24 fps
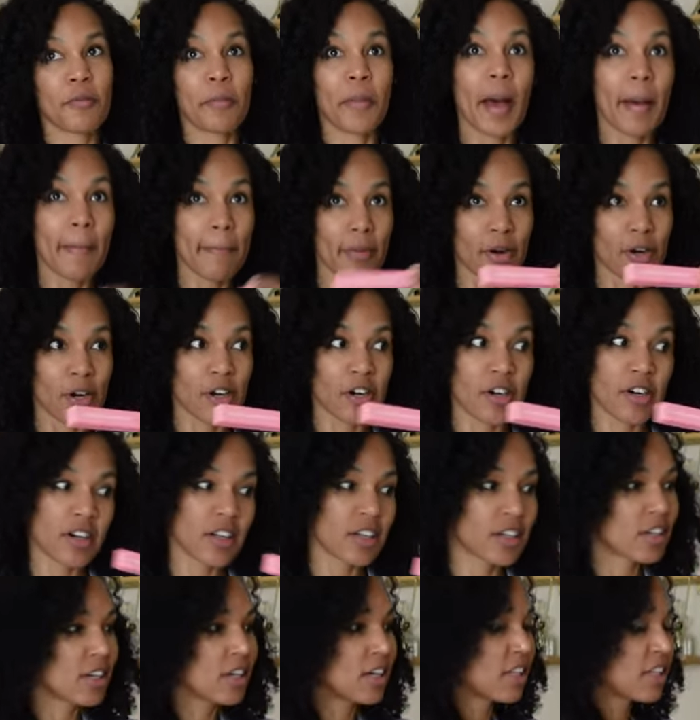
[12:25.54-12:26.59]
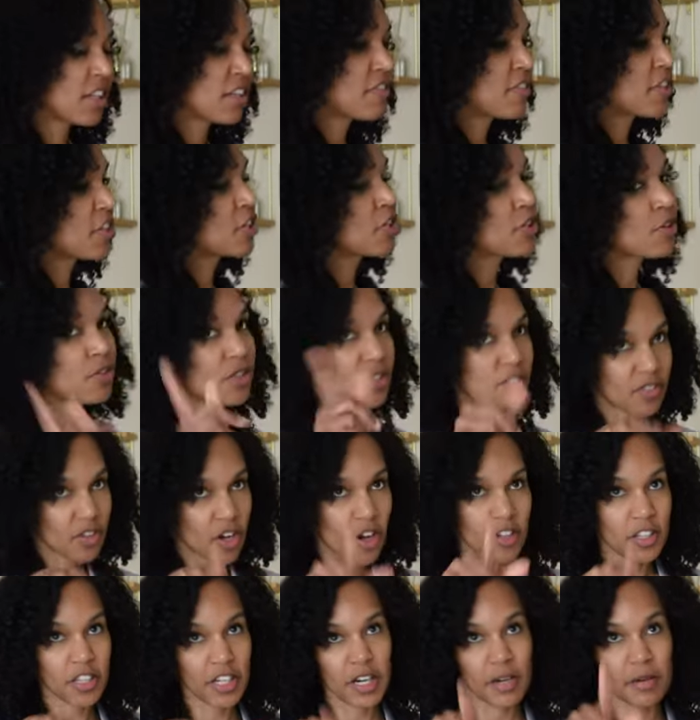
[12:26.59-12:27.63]
remembered the video, the
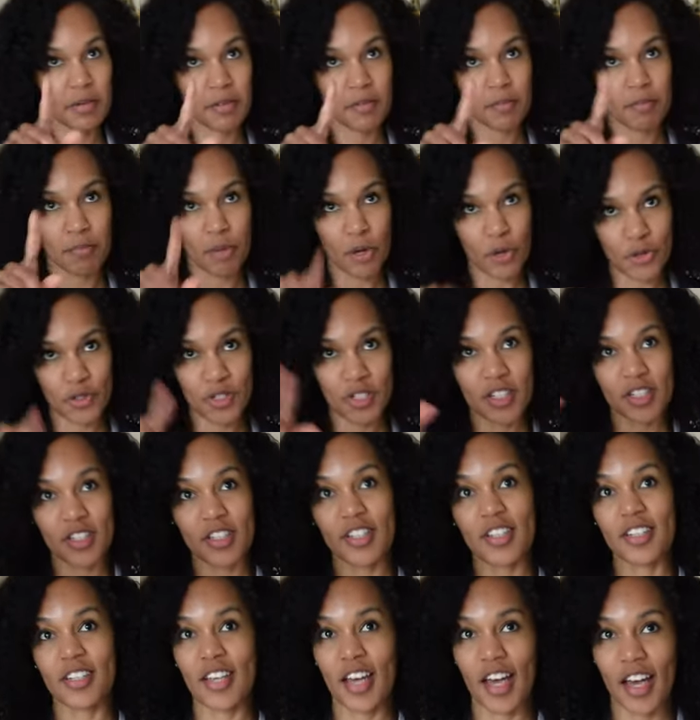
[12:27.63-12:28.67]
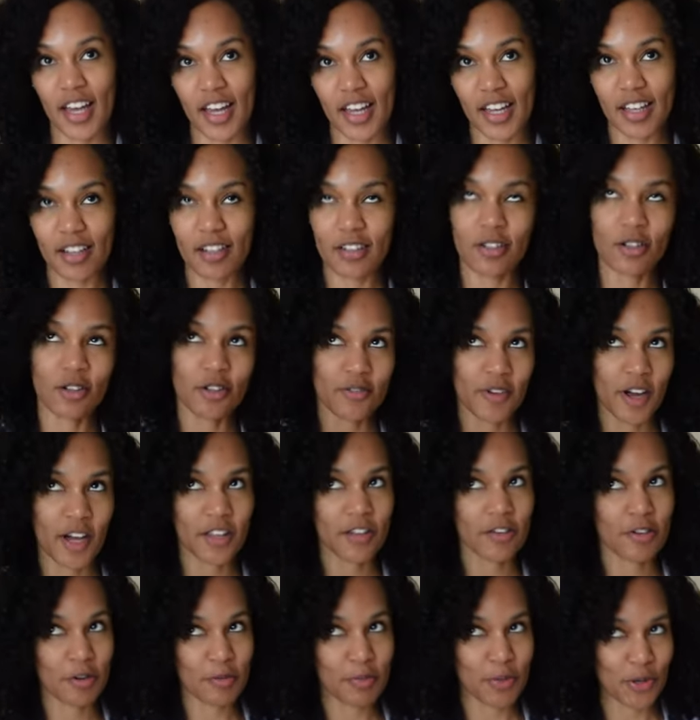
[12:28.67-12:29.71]
vlog that I posted today, or
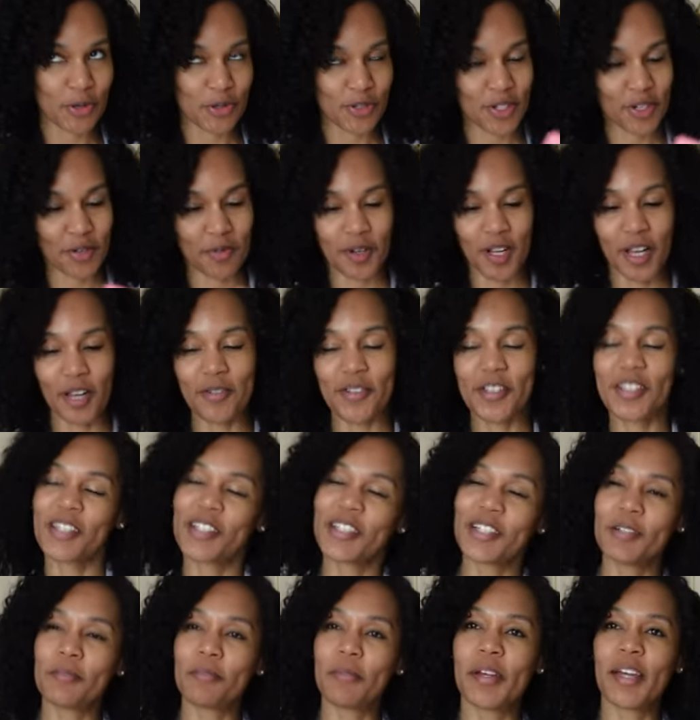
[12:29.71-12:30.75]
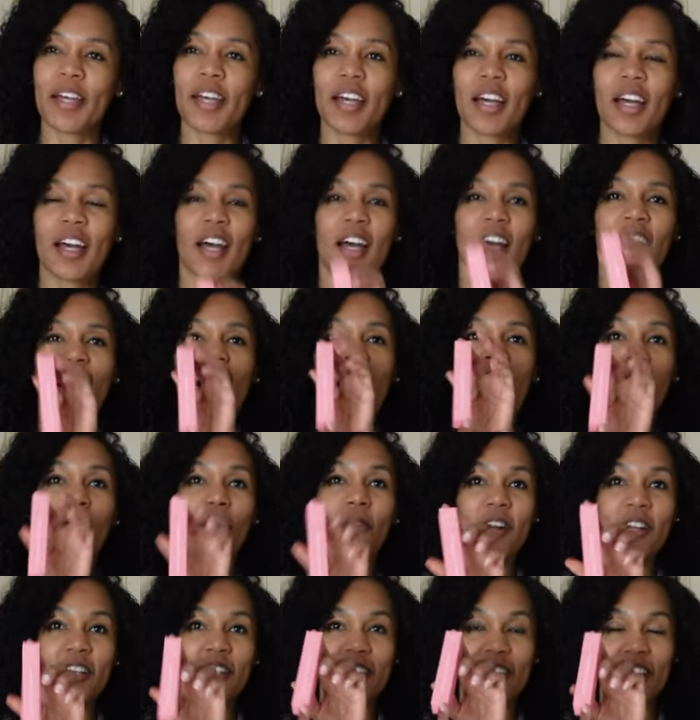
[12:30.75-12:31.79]
rather posted while I was sleeping. I
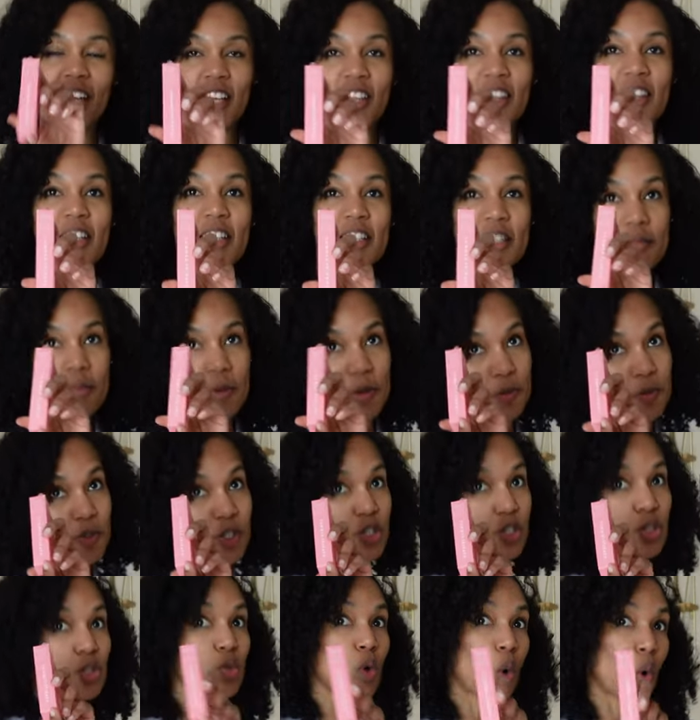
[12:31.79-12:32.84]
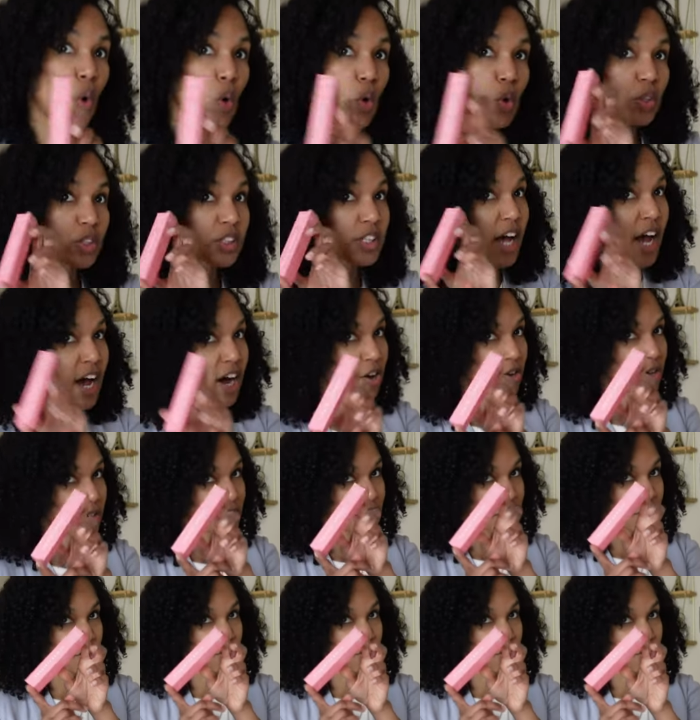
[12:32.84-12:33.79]
wanted to get this, but it was sold out, and I